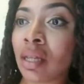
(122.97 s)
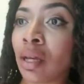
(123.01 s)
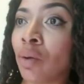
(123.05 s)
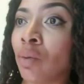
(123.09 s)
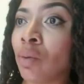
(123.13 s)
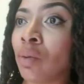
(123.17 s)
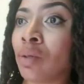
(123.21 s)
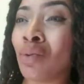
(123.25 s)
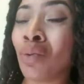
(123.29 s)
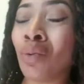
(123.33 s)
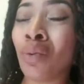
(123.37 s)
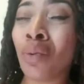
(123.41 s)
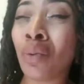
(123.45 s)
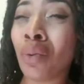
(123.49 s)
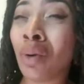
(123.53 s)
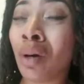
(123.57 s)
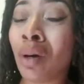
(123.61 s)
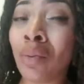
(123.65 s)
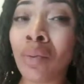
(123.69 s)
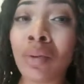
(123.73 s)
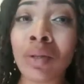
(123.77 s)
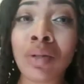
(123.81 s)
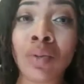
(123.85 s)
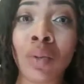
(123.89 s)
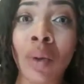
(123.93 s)
There was
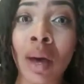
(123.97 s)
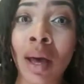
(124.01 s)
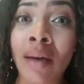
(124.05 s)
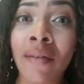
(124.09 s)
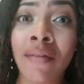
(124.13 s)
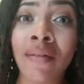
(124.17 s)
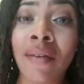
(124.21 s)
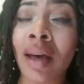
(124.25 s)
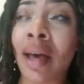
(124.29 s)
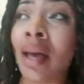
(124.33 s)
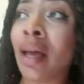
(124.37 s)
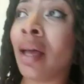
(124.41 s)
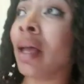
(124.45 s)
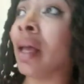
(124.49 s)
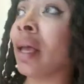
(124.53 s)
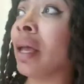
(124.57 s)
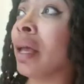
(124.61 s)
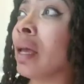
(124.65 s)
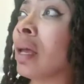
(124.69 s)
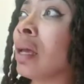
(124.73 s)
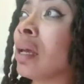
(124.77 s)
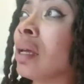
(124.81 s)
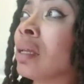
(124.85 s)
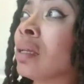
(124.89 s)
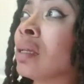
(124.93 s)
what was Wi-Fi
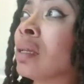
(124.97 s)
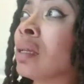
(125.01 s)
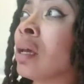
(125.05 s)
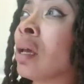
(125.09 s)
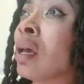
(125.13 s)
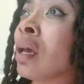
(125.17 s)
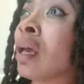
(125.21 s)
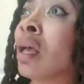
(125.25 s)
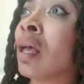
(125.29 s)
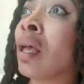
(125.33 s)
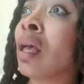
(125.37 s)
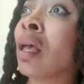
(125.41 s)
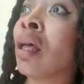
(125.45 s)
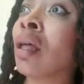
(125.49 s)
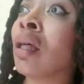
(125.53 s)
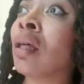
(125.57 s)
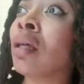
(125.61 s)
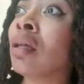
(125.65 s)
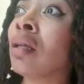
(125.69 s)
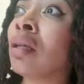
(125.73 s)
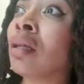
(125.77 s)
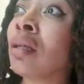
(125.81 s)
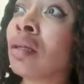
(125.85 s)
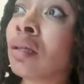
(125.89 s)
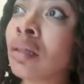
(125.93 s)
and
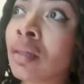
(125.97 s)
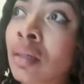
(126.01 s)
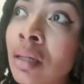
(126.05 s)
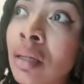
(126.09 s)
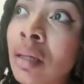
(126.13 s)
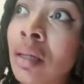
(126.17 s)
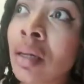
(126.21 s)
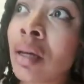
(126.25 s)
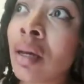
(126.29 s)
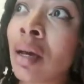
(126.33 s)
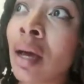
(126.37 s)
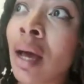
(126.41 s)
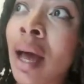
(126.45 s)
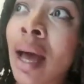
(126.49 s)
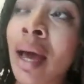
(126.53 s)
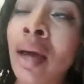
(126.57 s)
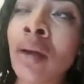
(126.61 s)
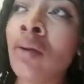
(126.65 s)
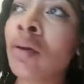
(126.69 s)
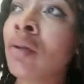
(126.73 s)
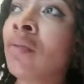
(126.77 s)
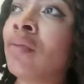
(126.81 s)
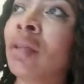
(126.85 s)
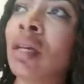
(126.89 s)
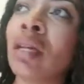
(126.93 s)
I
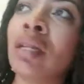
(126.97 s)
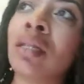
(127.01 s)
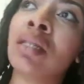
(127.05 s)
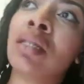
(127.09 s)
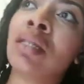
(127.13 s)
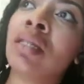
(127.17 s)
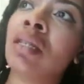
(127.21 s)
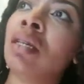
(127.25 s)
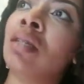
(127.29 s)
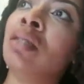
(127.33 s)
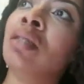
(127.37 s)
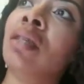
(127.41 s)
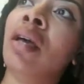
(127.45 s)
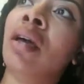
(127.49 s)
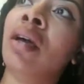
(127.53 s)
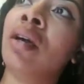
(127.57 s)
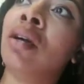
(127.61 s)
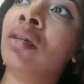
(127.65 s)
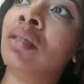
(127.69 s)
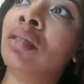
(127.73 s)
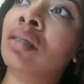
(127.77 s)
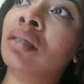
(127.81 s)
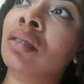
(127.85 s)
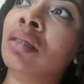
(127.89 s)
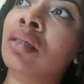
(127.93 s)
don't even think the seats had
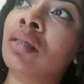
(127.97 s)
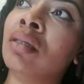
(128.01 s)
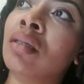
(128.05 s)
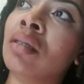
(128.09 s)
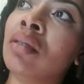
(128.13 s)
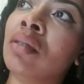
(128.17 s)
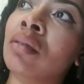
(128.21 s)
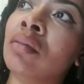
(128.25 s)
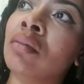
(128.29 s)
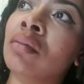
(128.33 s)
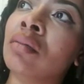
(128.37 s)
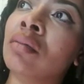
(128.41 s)
cushions.